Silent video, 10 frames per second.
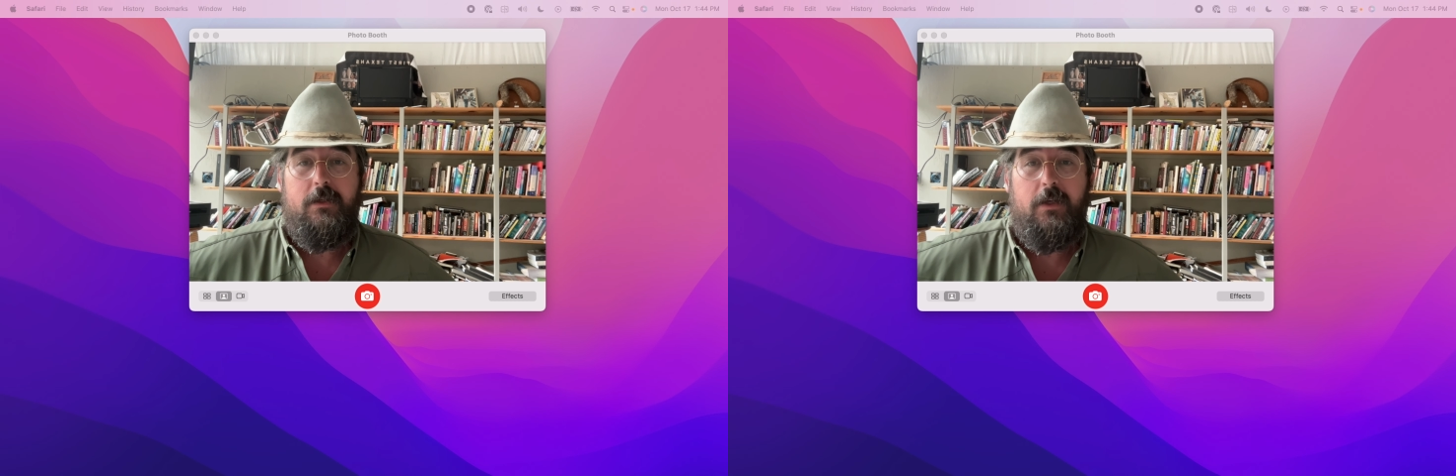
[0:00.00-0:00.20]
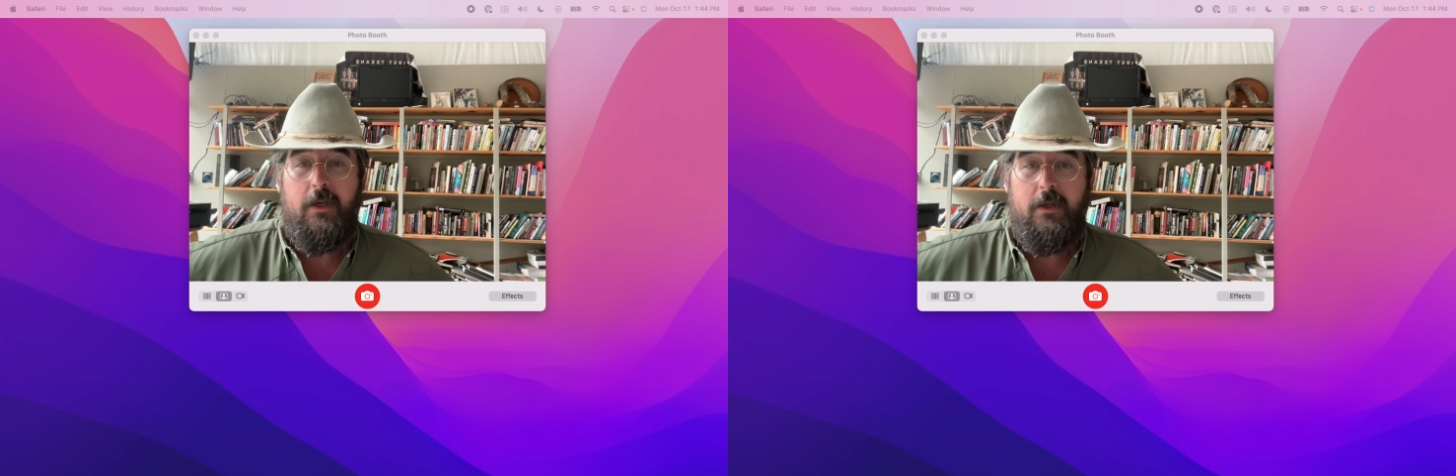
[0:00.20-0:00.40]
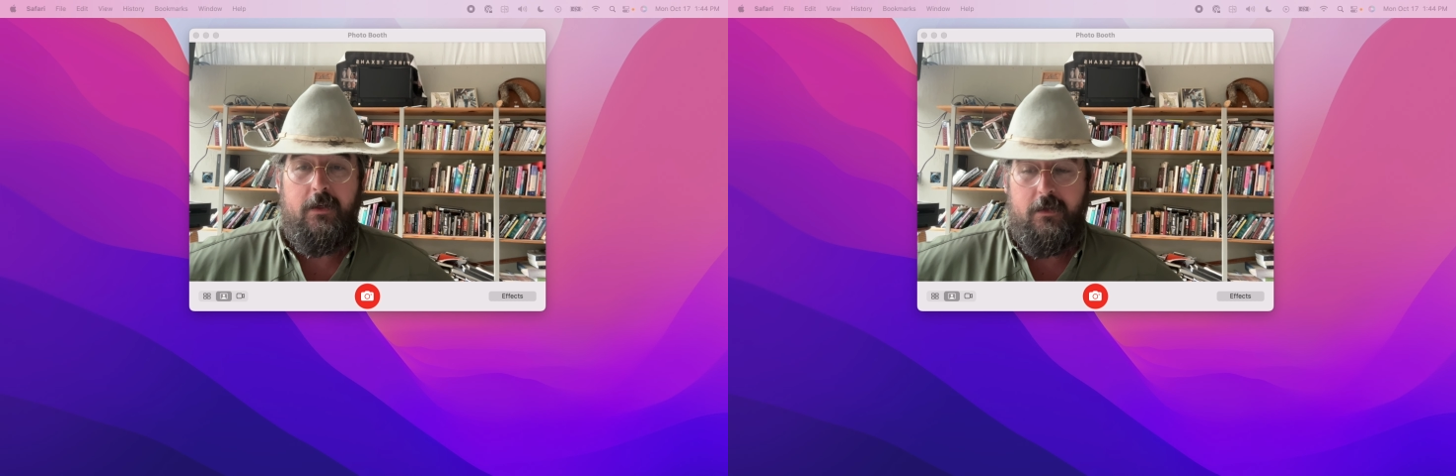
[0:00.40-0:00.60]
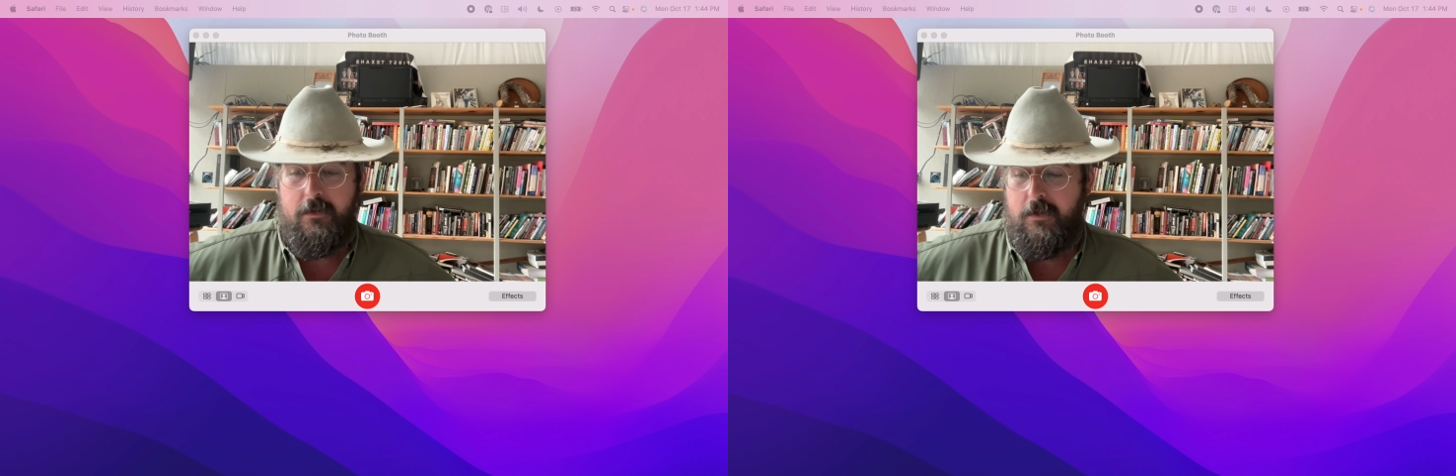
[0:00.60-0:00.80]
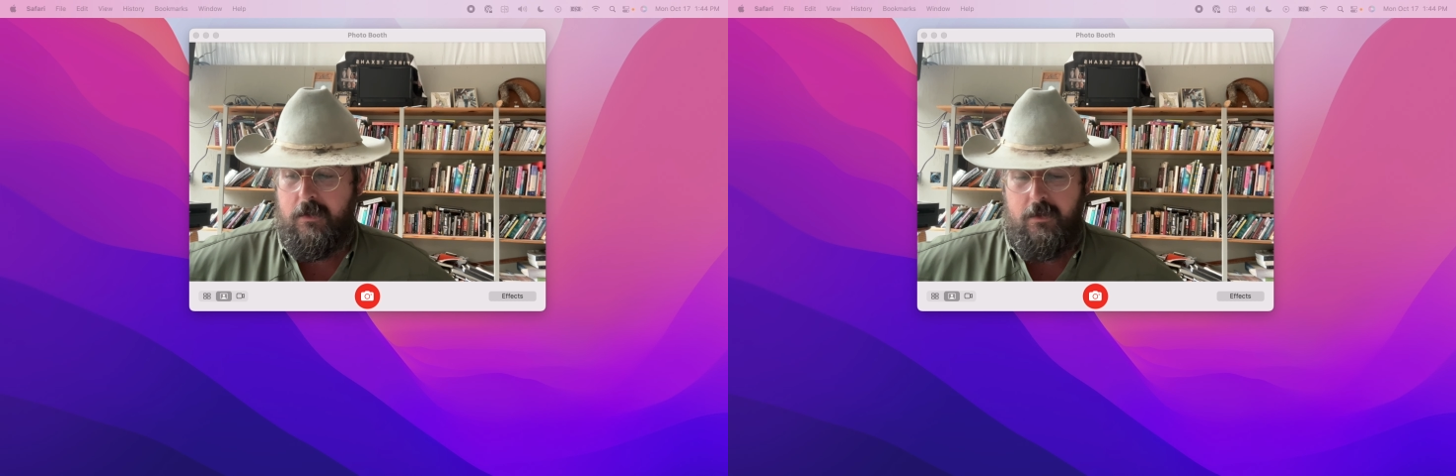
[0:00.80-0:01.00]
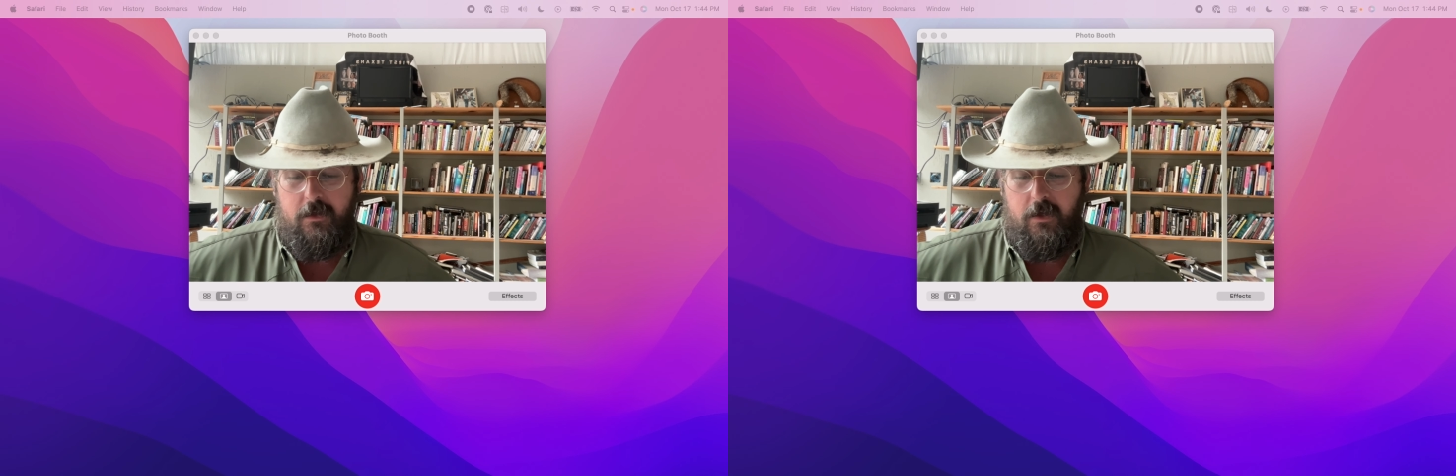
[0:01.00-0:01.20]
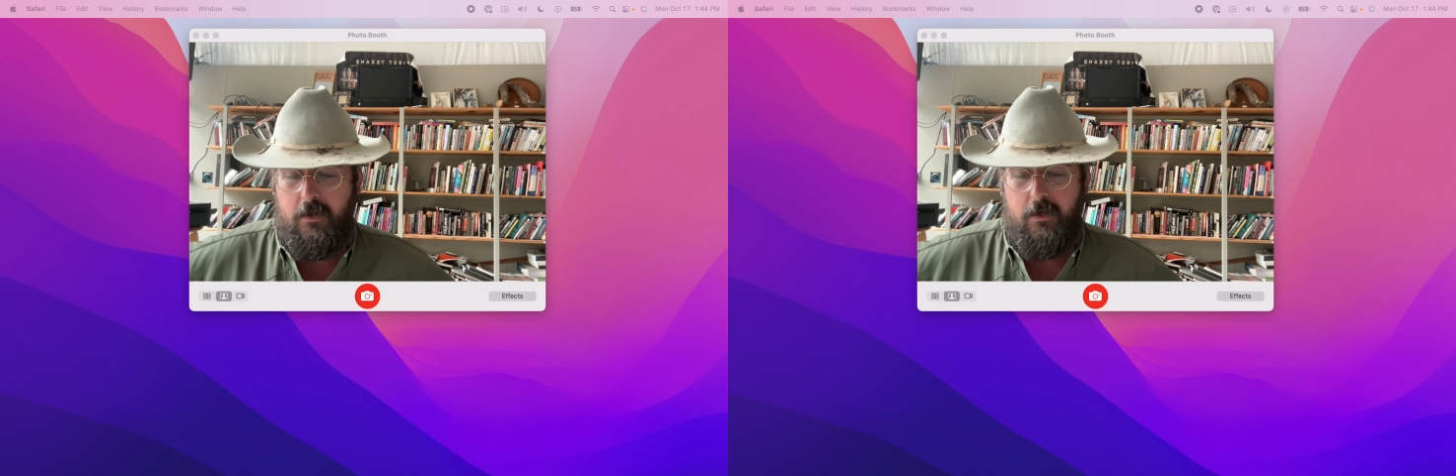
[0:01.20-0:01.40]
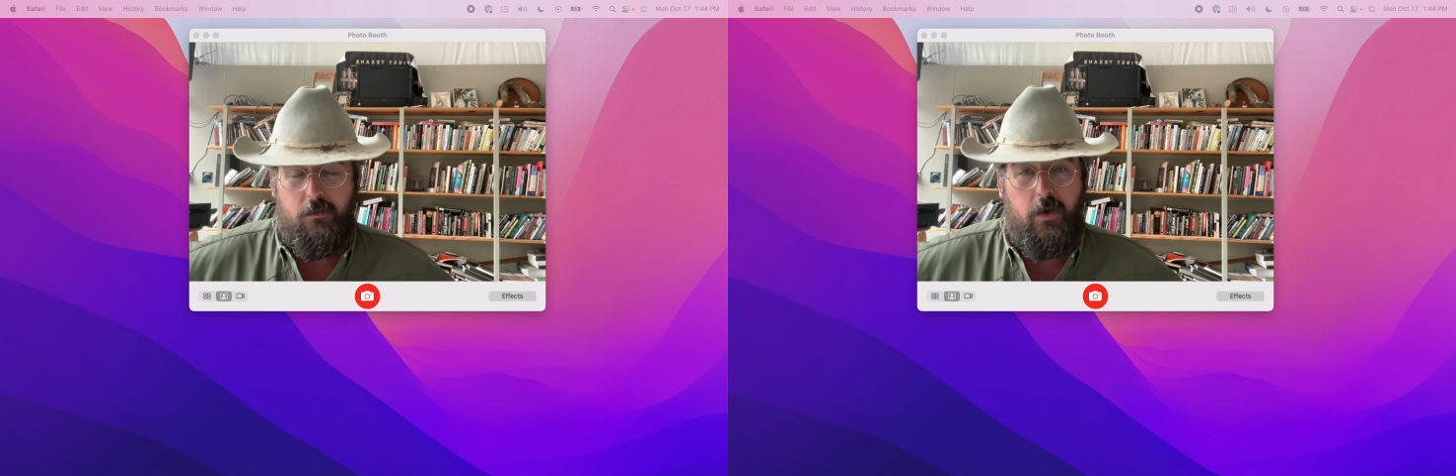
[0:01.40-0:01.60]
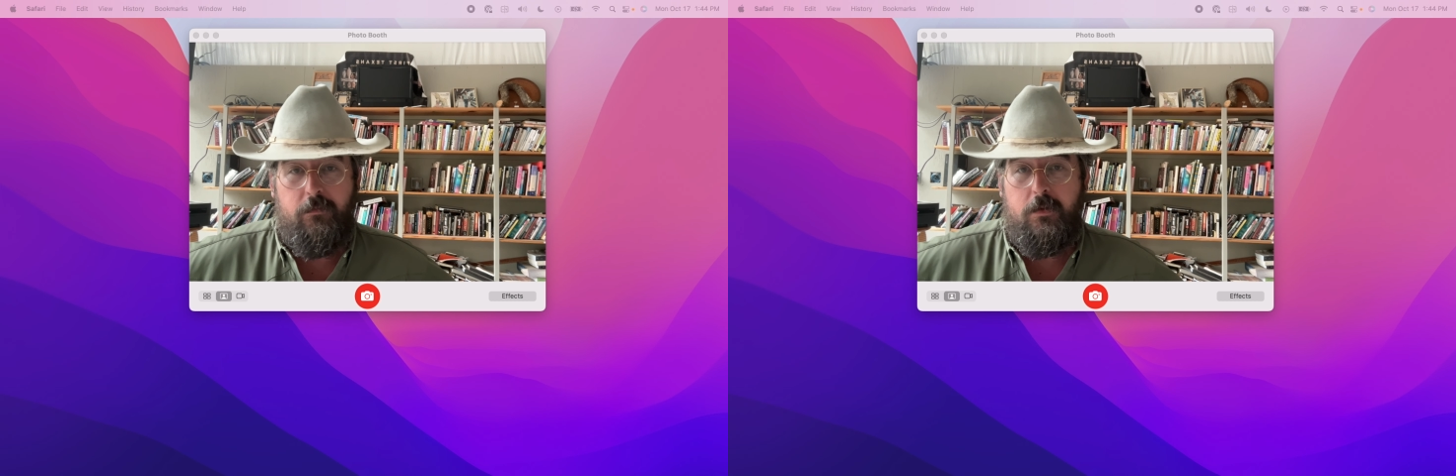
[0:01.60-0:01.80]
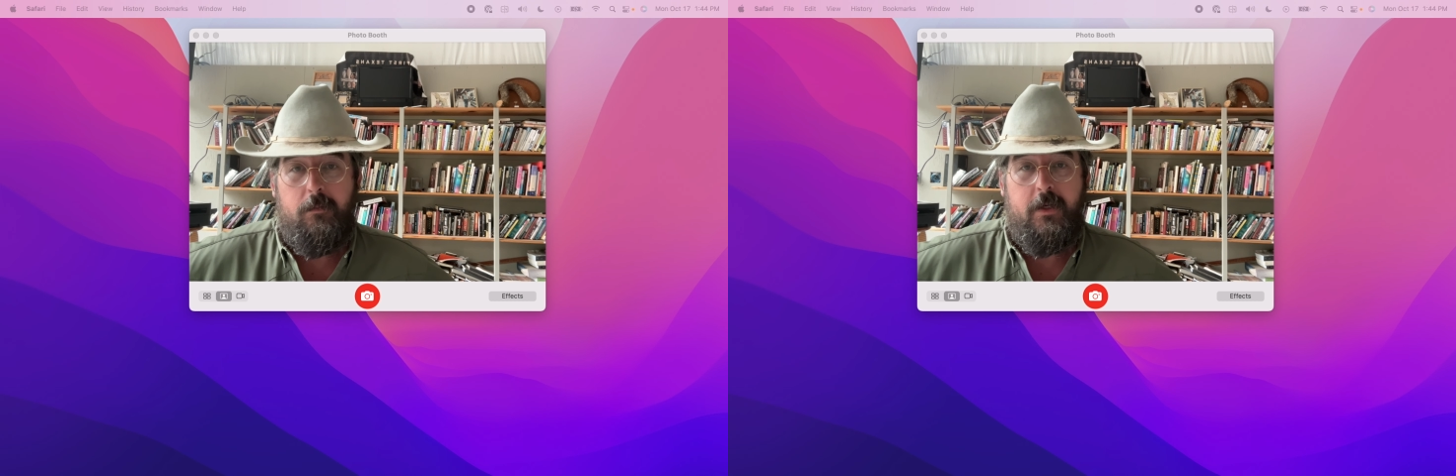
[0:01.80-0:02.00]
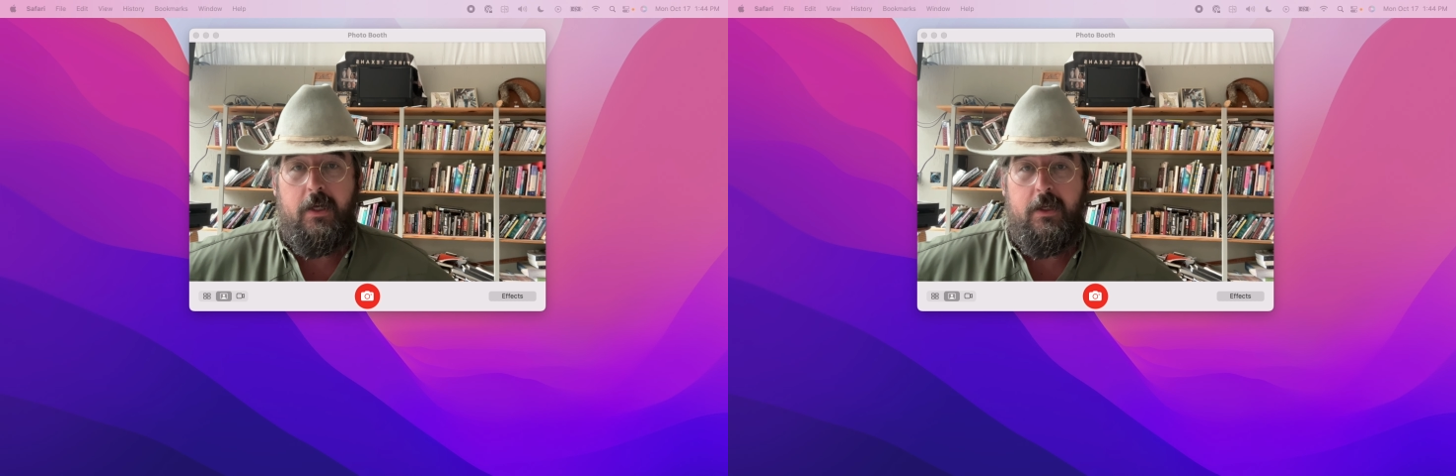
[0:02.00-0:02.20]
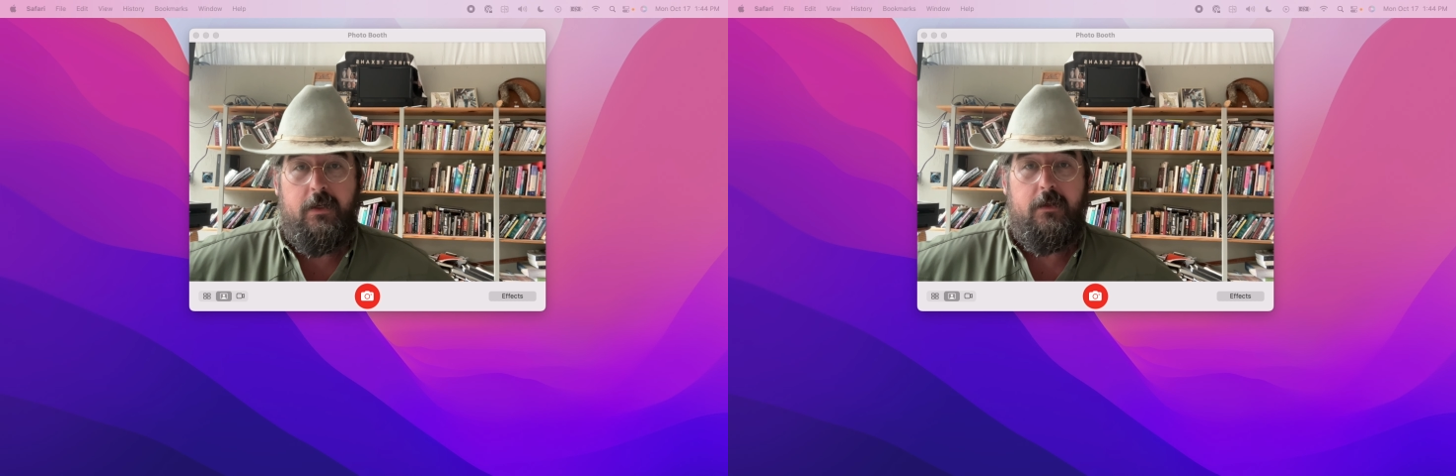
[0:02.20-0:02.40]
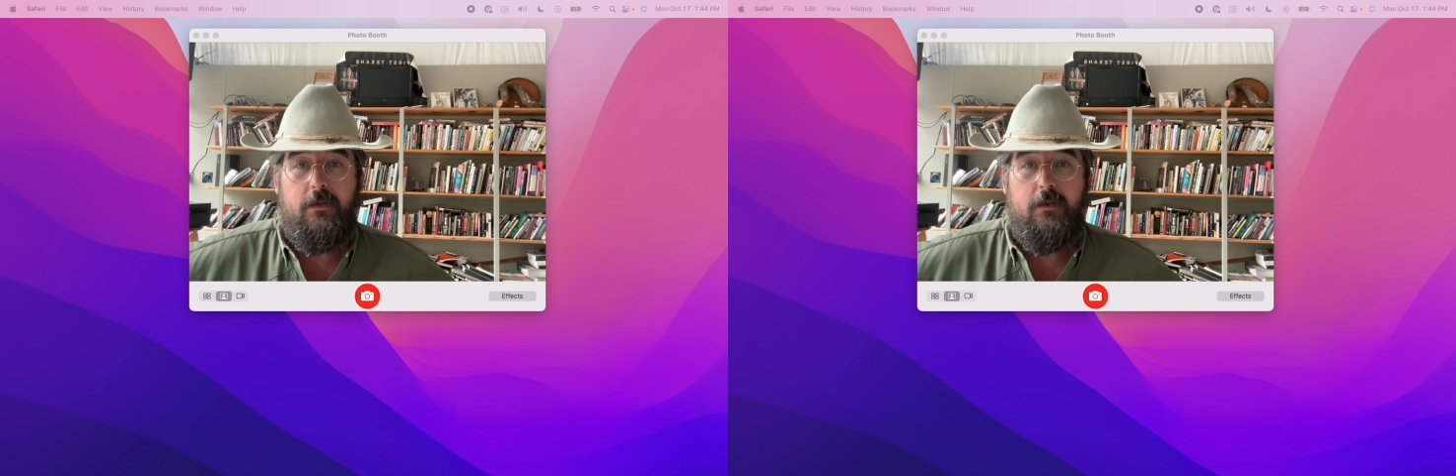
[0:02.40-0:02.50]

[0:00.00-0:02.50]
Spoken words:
And right from the beginning,